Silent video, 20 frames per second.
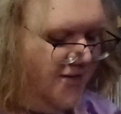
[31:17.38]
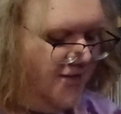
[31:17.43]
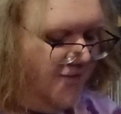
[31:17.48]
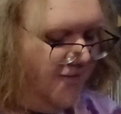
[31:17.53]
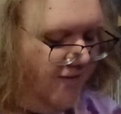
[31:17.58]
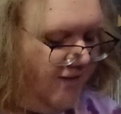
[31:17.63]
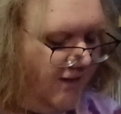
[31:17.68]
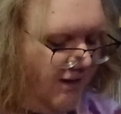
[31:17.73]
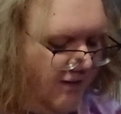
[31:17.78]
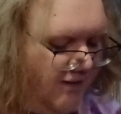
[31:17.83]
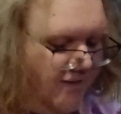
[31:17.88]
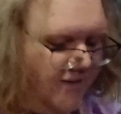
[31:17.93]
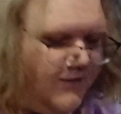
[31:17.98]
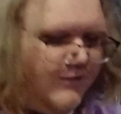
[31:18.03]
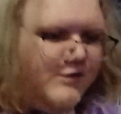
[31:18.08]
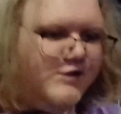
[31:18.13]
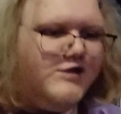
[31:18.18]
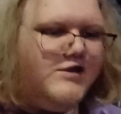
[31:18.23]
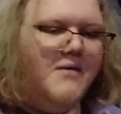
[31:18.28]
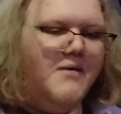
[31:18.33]
the little
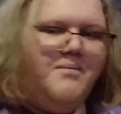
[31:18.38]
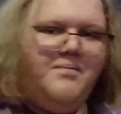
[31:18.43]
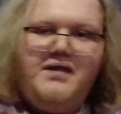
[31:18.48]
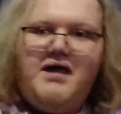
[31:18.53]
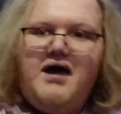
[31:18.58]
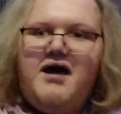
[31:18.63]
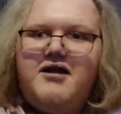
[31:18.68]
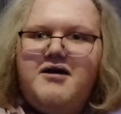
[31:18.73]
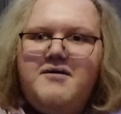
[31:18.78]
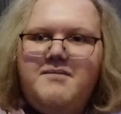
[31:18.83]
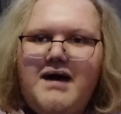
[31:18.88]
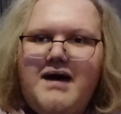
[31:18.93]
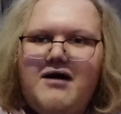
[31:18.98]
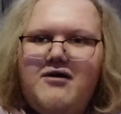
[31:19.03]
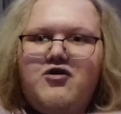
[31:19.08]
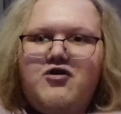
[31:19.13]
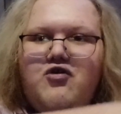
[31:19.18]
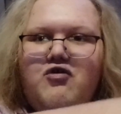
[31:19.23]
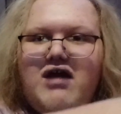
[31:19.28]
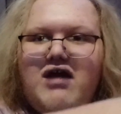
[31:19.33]
subplot
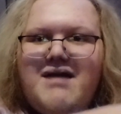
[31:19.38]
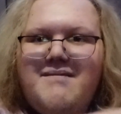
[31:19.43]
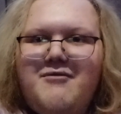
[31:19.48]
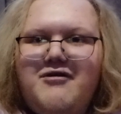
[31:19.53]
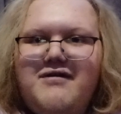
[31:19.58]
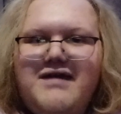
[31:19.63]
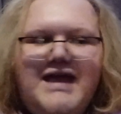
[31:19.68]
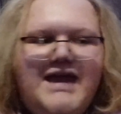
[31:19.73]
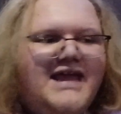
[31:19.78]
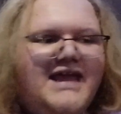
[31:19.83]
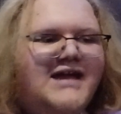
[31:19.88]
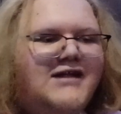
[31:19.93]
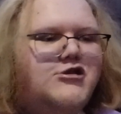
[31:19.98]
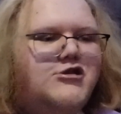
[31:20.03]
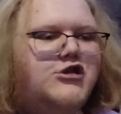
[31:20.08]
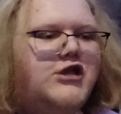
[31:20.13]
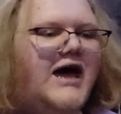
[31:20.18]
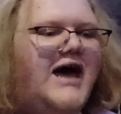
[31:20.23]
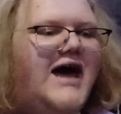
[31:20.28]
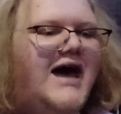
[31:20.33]
about Kramer getting a
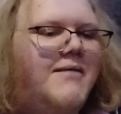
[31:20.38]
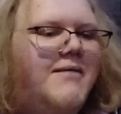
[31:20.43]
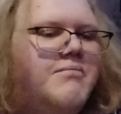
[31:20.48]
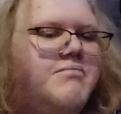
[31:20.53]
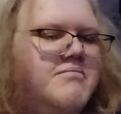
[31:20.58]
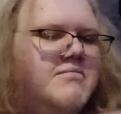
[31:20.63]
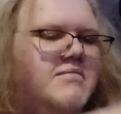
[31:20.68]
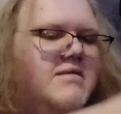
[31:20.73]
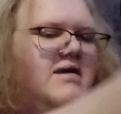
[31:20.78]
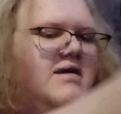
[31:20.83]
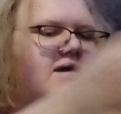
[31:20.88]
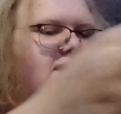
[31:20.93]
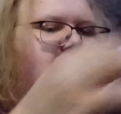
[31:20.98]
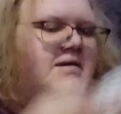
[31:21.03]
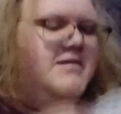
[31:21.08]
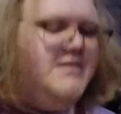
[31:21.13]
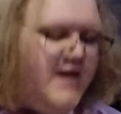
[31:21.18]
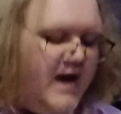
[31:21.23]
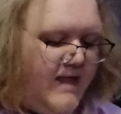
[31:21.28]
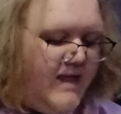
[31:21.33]
job,
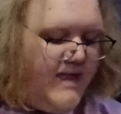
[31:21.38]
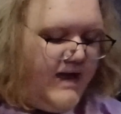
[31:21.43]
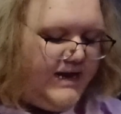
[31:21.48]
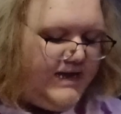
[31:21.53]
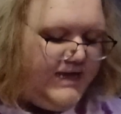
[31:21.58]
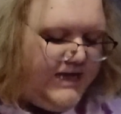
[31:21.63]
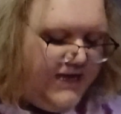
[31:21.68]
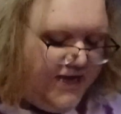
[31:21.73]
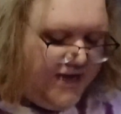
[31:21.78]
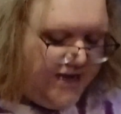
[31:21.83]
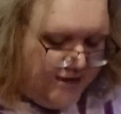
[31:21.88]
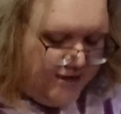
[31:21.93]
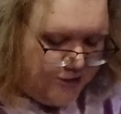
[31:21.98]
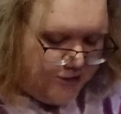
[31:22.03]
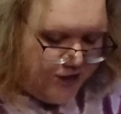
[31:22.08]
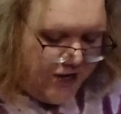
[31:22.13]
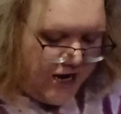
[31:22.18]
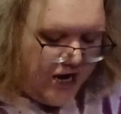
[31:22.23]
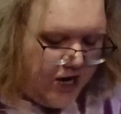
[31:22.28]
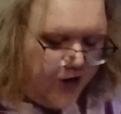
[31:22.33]
and then he and
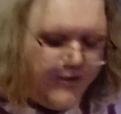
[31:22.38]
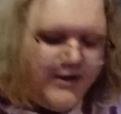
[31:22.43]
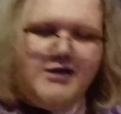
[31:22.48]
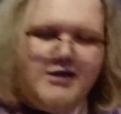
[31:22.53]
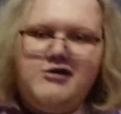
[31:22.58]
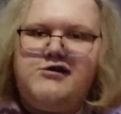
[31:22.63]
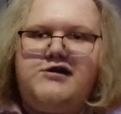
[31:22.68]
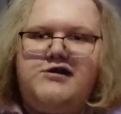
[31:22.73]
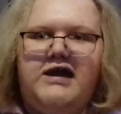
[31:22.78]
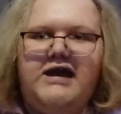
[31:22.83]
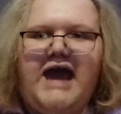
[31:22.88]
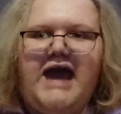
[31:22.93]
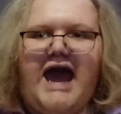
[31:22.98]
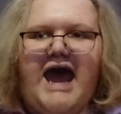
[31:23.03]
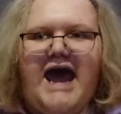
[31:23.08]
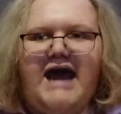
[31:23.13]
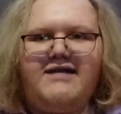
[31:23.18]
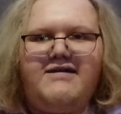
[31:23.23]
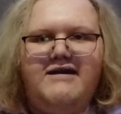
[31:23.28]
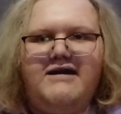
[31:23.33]
Jerry just
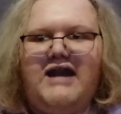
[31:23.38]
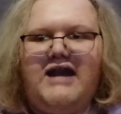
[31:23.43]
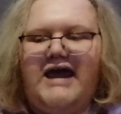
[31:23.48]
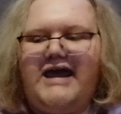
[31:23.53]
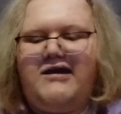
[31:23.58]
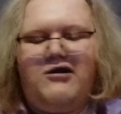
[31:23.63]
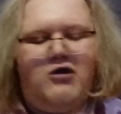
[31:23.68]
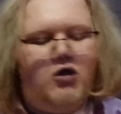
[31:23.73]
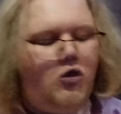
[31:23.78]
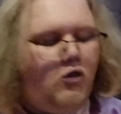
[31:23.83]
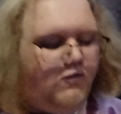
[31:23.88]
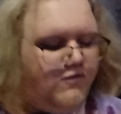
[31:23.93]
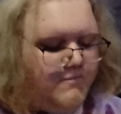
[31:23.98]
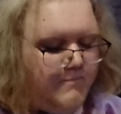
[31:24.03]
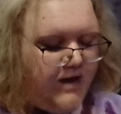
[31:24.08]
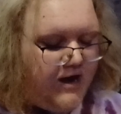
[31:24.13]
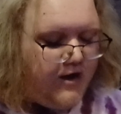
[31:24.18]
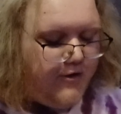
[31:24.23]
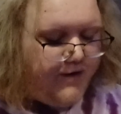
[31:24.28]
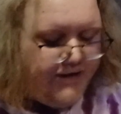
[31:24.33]
acted like an old
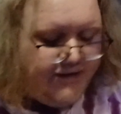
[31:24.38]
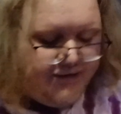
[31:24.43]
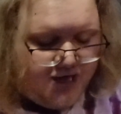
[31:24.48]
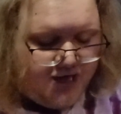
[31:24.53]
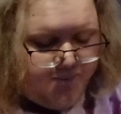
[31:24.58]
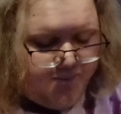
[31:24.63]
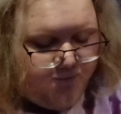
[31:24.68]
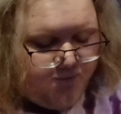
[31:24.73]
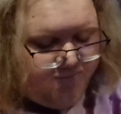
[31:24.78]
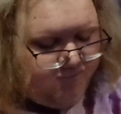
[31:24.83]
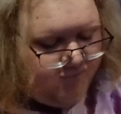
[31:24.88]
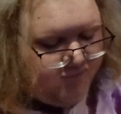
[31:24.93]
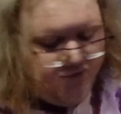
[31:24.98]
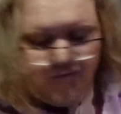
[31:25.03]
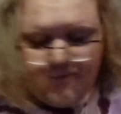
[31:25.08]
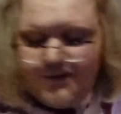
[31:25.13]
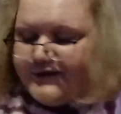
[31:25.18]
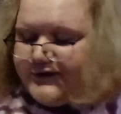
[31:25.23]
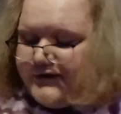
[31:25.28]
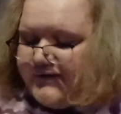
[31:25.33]
married couple for the
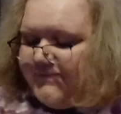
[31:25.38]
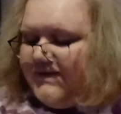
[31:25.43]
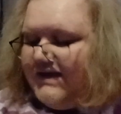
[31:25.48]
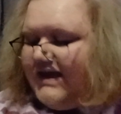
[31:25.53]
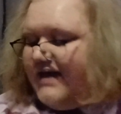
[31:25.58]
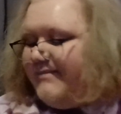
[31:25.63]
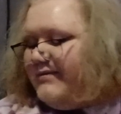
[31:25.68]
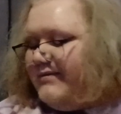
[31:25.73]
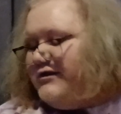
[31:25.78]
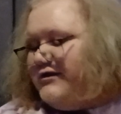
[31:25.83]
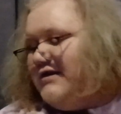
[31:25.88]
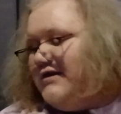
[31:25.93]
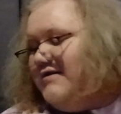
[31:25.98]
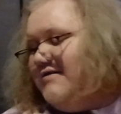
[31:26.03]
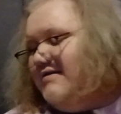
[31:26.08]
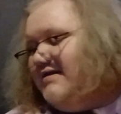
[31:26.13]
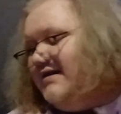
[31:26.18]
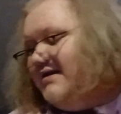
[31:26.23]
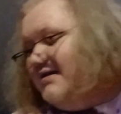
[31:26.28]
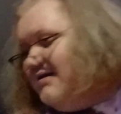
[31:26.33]
rest of the
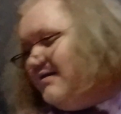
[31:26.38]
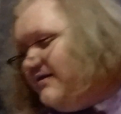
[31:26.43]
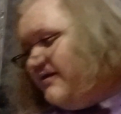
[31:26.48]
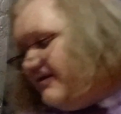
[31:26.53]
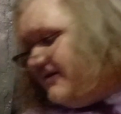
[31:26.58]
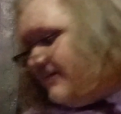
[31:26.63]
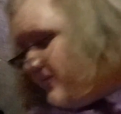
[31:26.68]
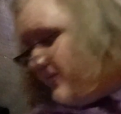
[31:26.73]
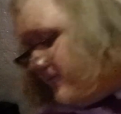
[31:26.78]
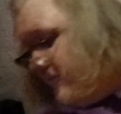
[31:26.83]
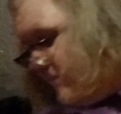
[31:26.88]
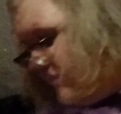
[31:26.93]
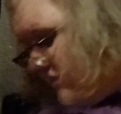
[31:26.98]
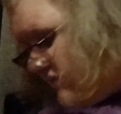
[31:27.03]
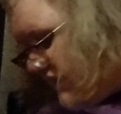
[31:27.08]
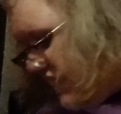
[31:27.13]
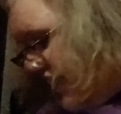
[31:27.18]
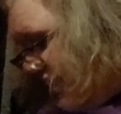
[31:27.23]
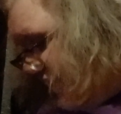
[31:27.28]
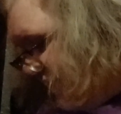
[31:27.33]
episode.
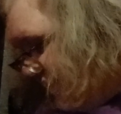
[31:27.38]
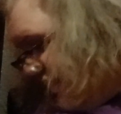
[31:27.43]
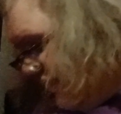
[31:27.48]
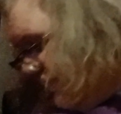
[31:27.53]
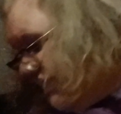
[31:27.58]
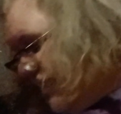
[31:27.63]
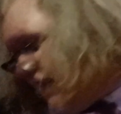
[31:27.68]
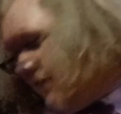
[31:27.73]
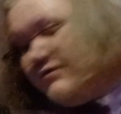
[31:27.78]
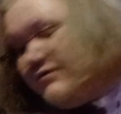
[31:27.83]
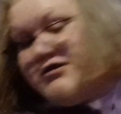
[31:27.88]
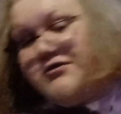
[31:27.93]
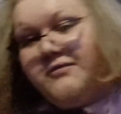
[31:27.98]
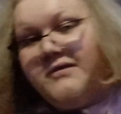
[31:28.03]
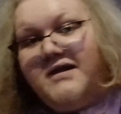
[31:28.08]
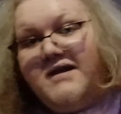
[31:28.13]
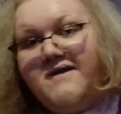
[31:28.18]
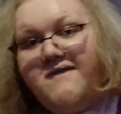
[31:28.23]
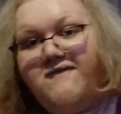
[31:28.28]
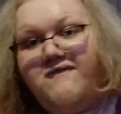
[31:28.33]
I think that was
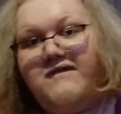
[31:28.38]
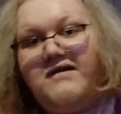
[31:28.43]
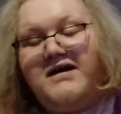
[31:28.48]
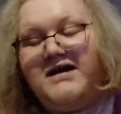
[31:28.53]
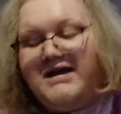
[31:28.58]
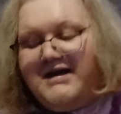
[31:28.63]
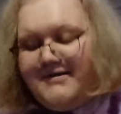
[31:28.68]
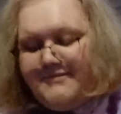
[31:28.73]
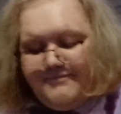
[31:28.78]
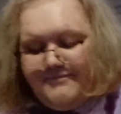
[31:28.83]
really funny.